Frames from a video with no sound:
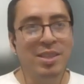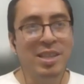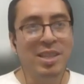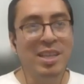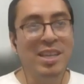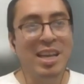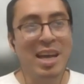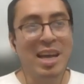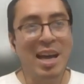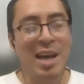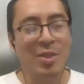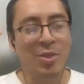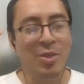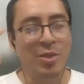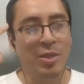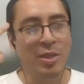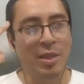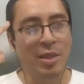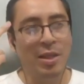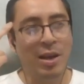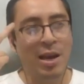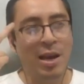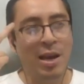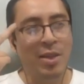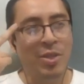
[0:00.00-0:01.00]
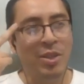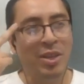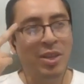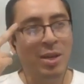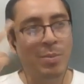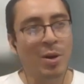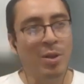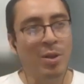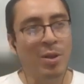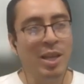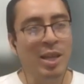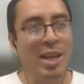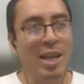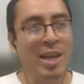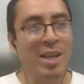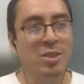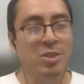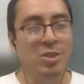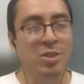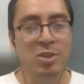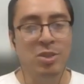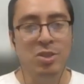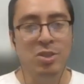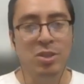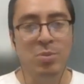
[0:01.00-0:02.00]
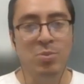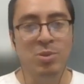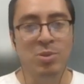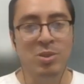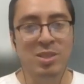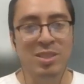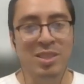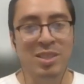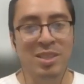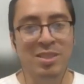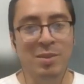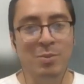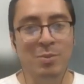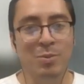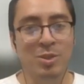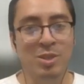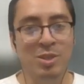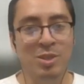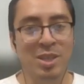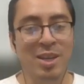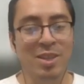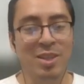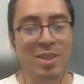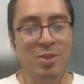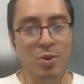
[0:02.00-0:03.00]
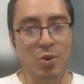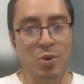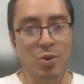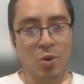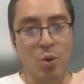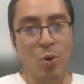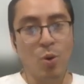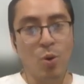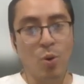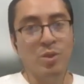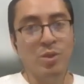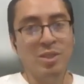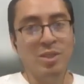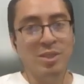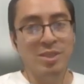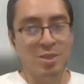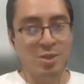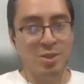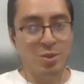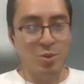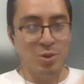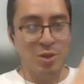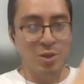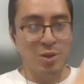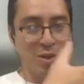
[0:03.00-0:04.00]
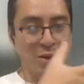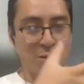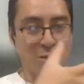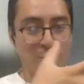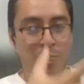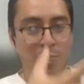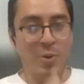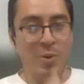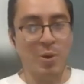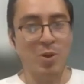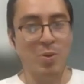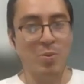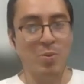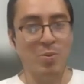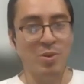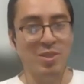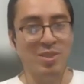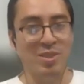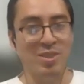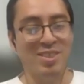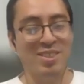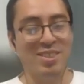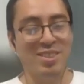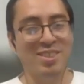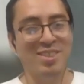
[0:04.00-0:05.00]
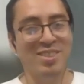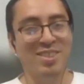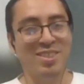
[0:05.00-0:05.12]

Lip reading: then I think about like ancient Egyptians that they would take their gold into their pyramids